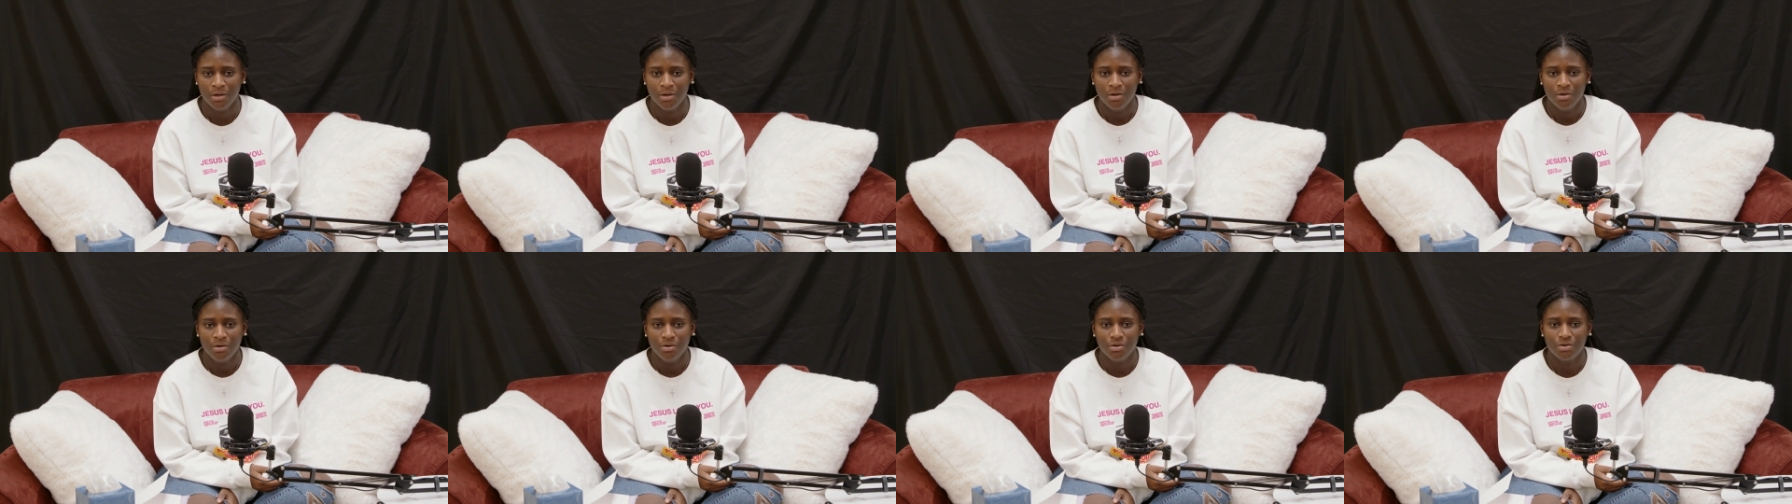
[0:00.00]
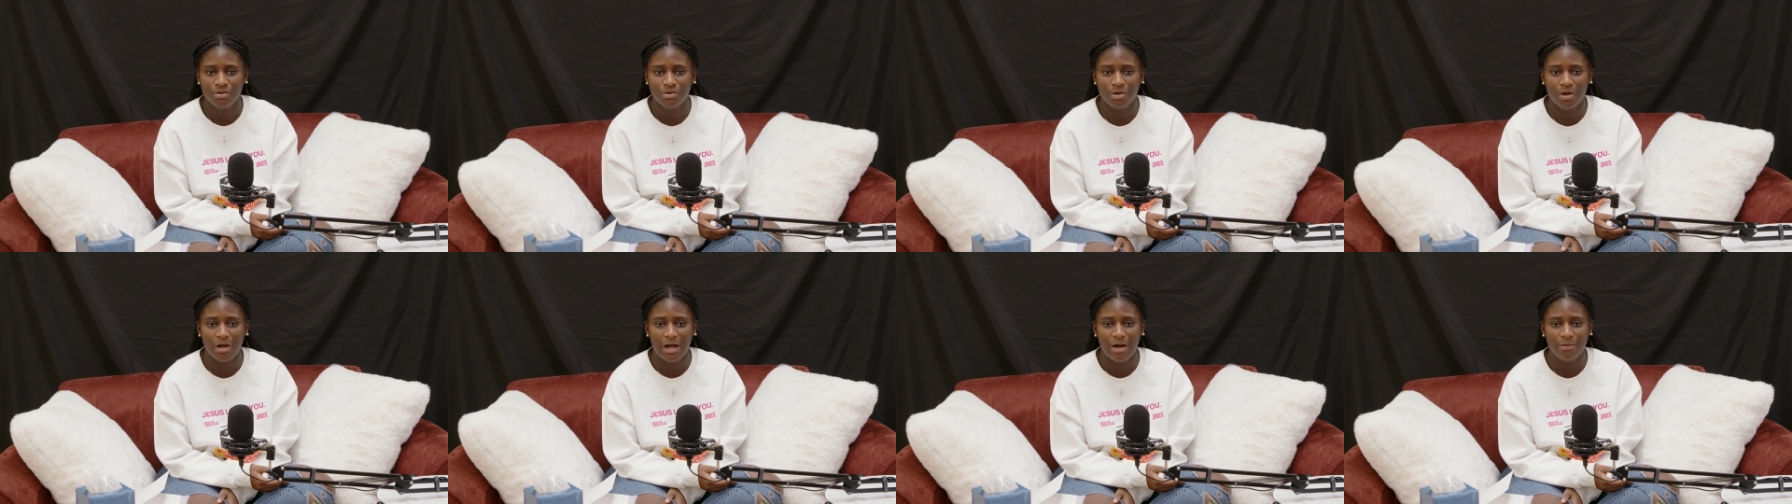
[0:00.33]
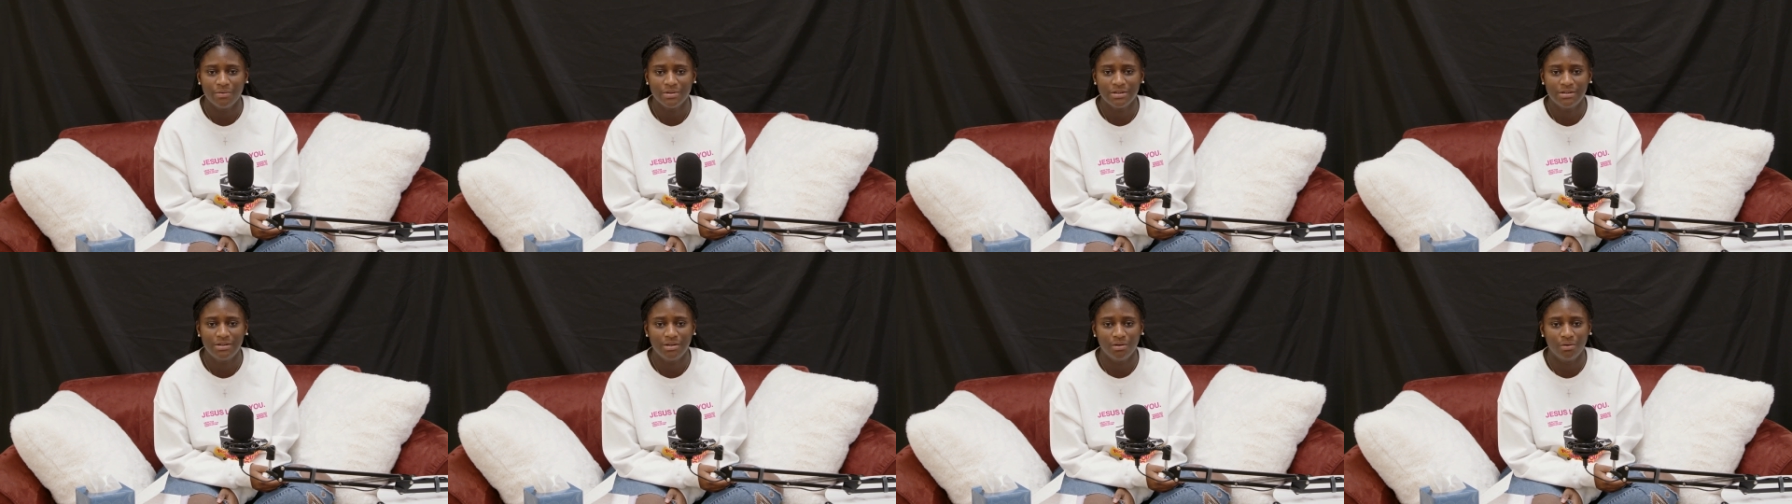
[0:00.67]
So I was
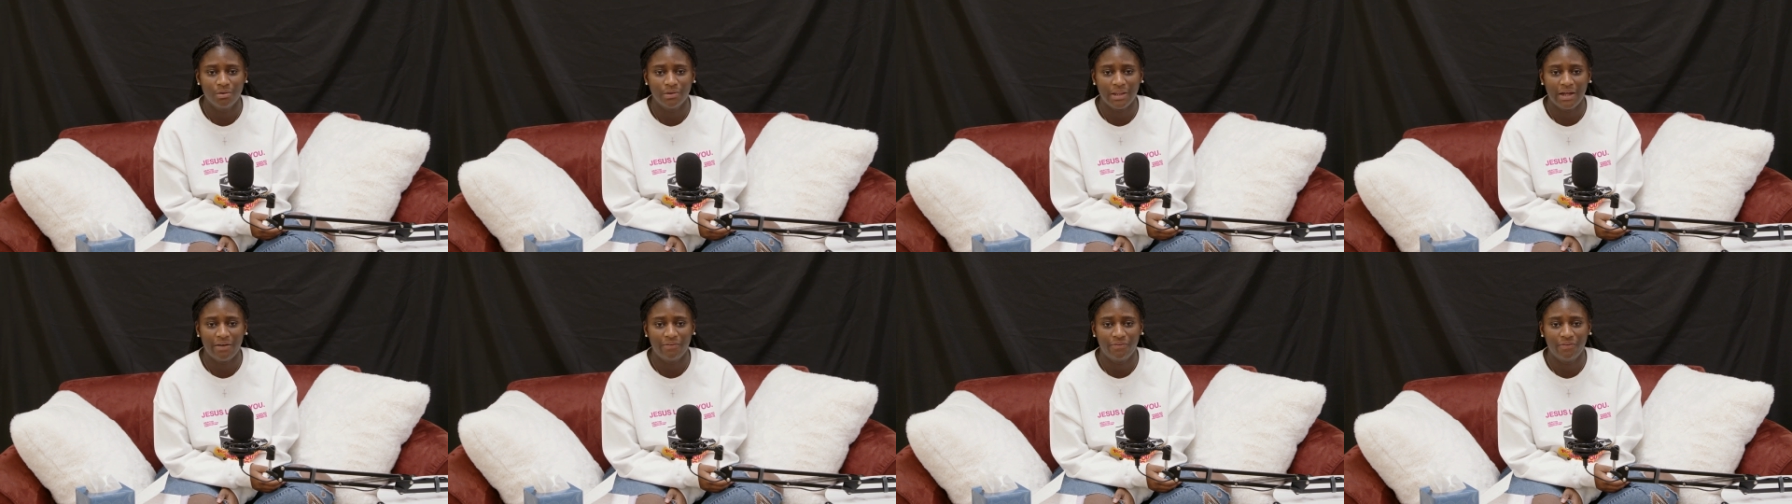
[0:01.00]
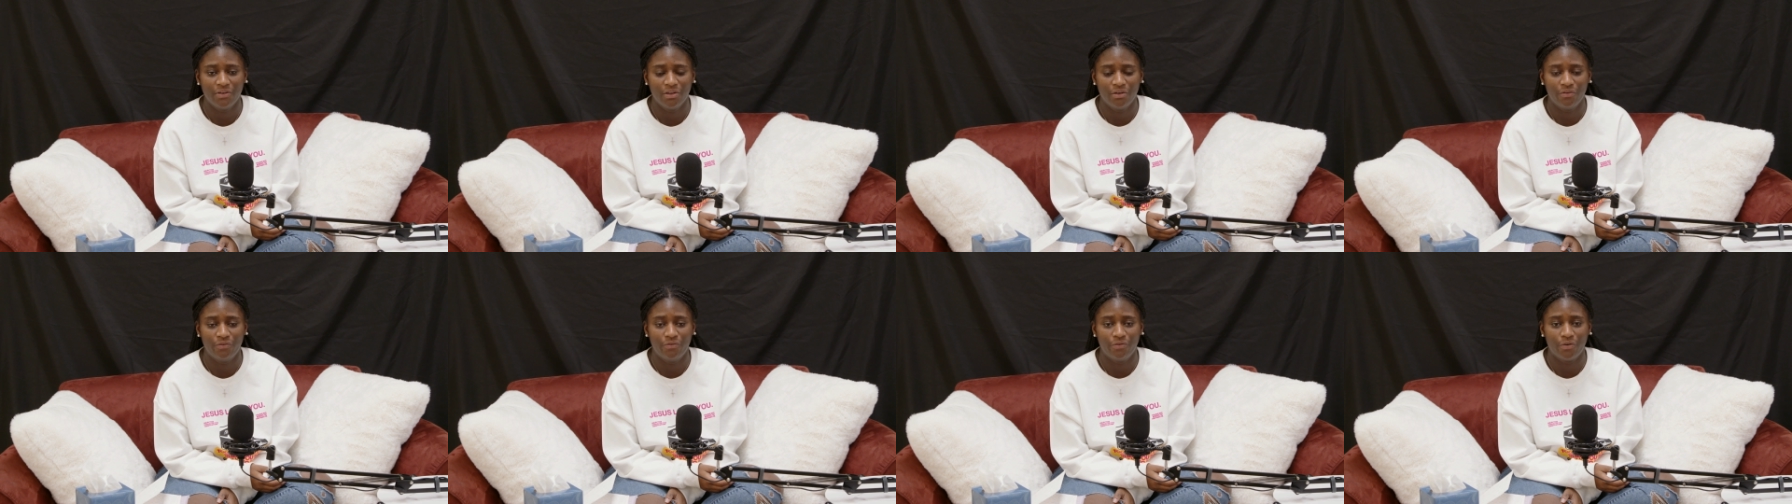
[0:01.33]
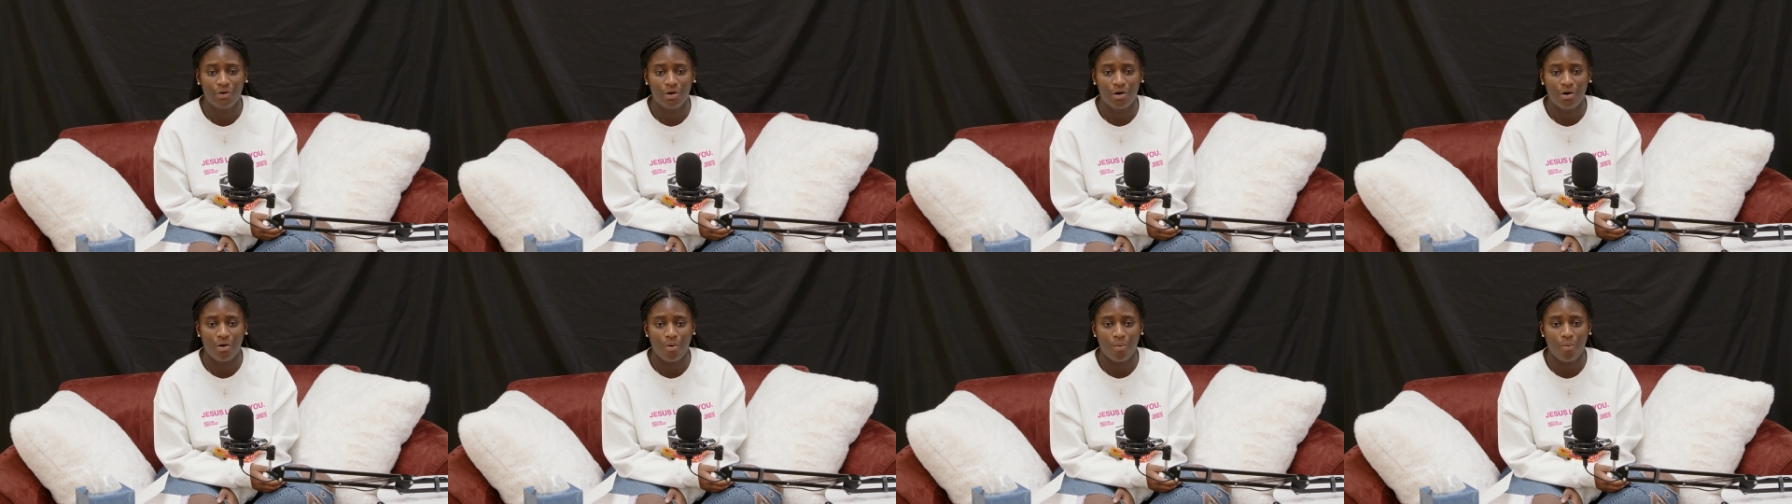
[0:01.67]
dealing with that feeling for
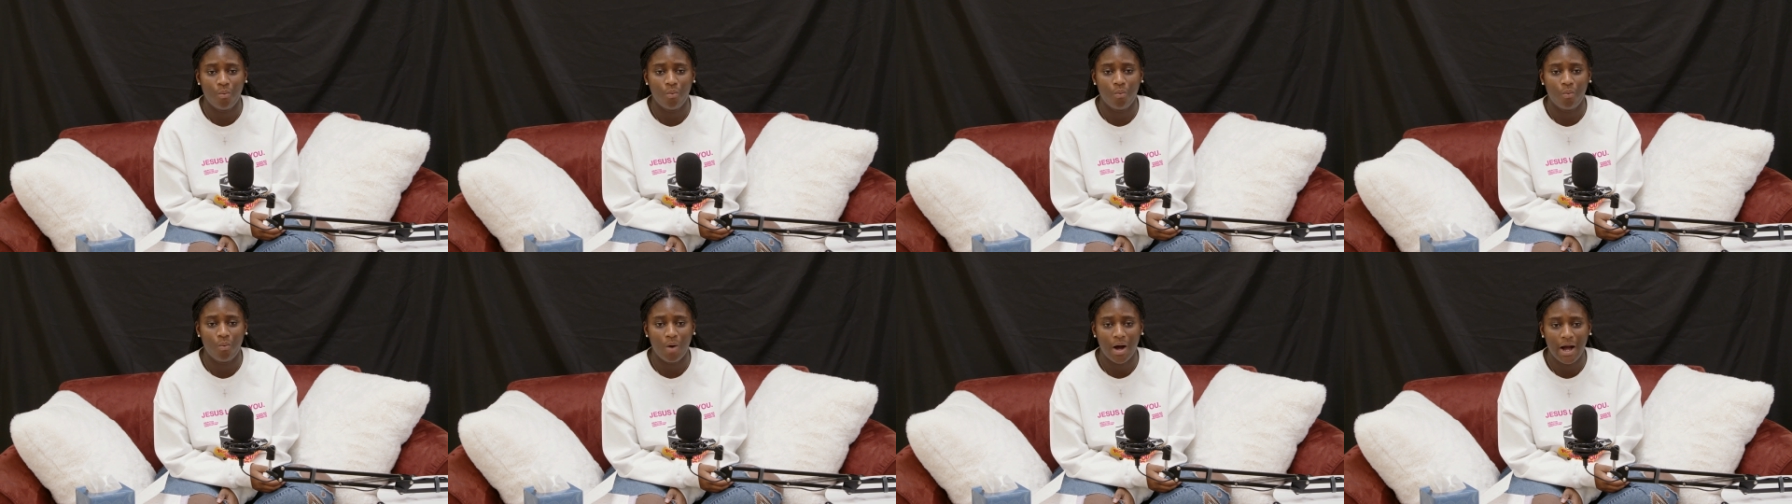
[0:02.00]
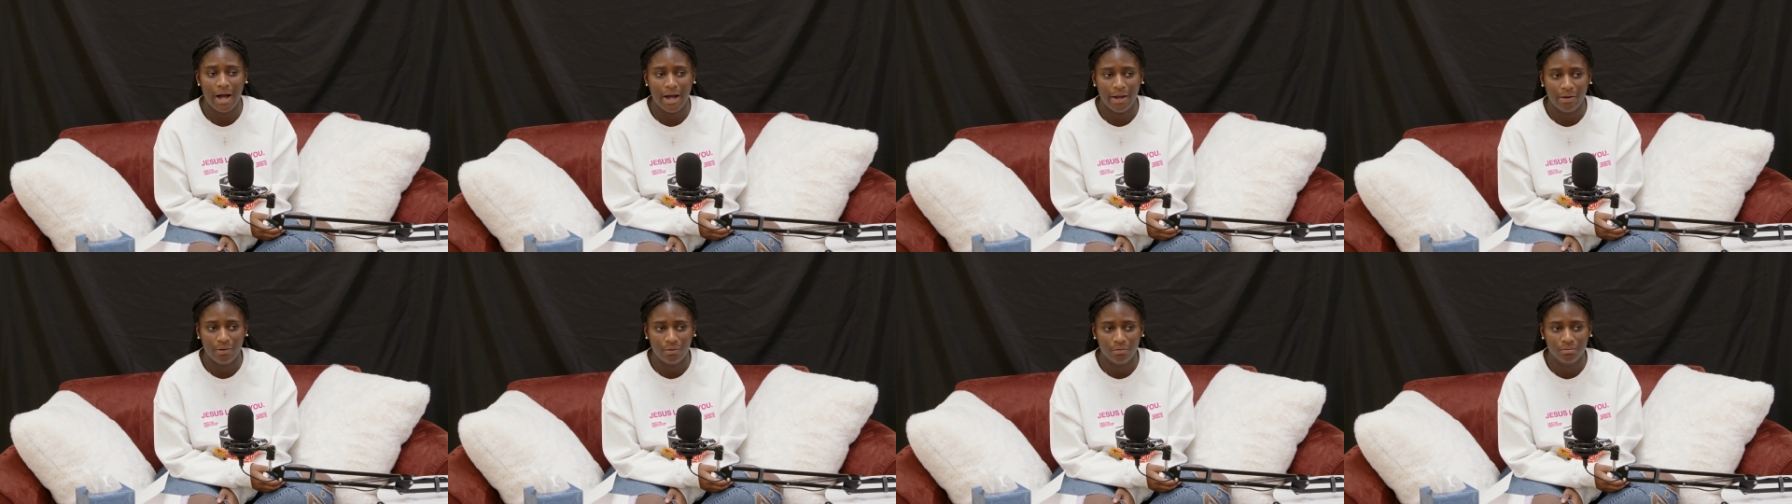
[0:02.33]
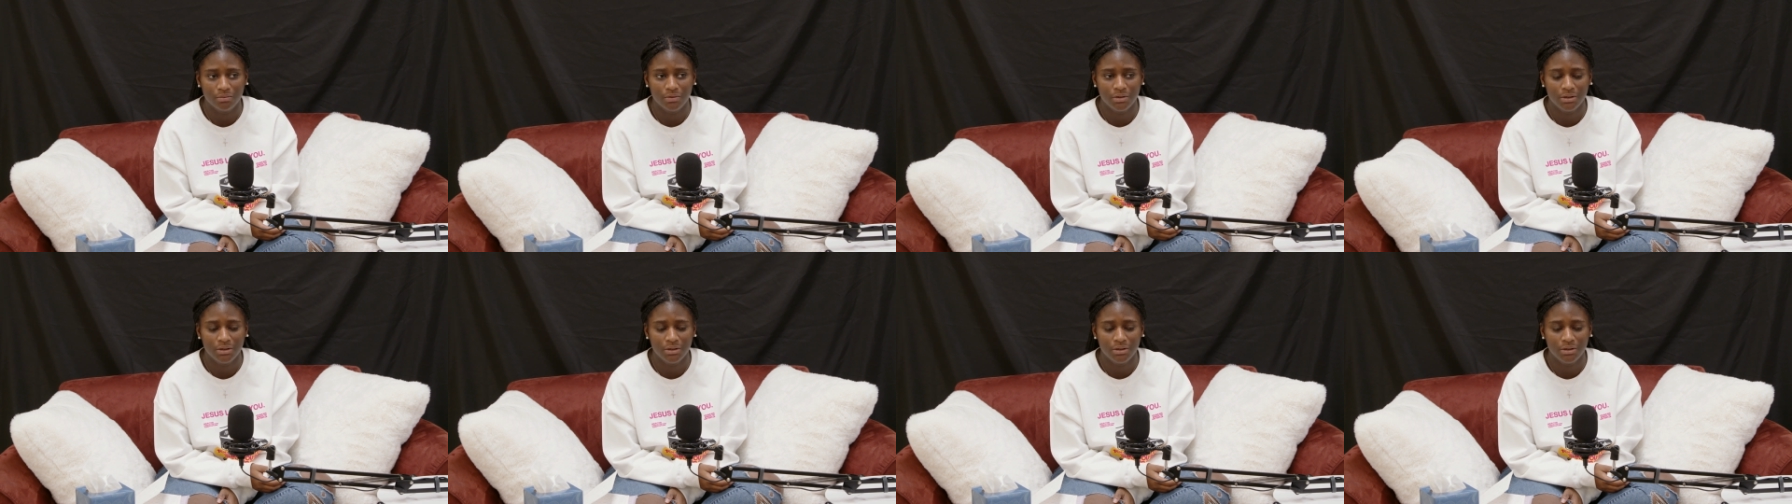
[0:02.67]
a while,